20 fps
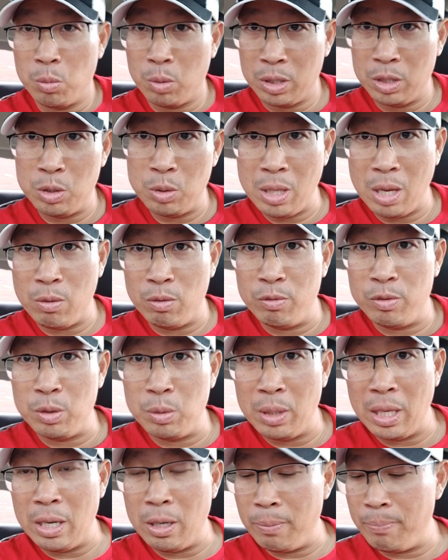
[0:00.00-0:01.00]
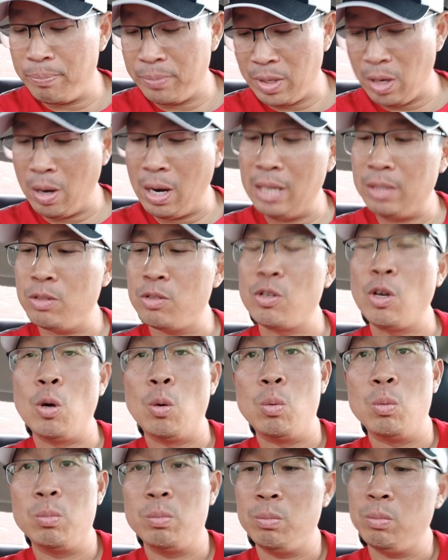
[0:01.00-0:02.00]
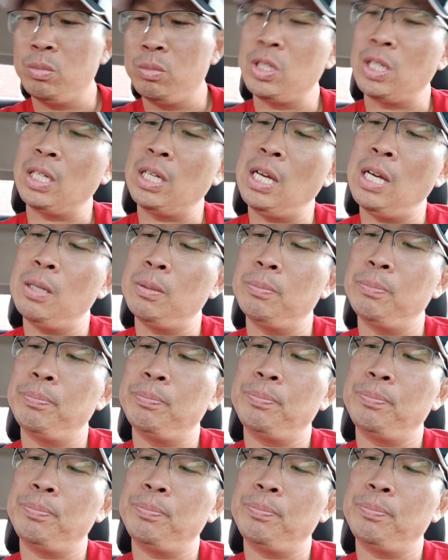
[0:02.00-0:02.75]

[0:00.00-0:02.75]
We're gonna do that review later. All right, so check it out.